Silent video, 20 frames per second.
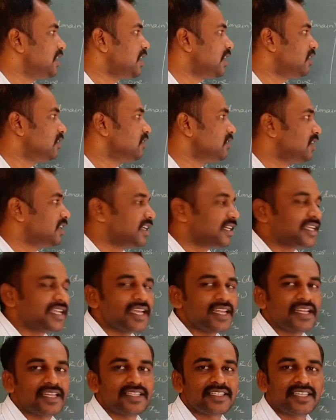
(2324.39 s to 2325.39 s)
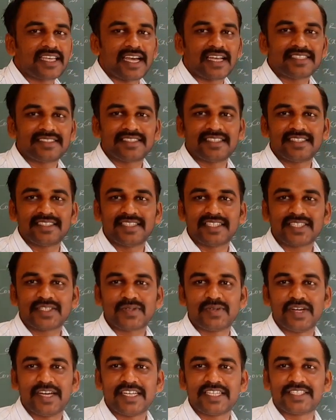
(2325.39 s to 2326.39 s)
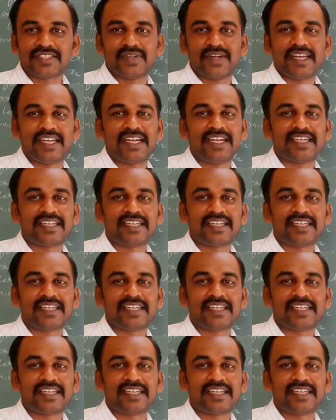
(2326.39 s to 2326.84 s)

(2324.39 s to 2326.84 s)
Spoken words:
Now, can I cancel the square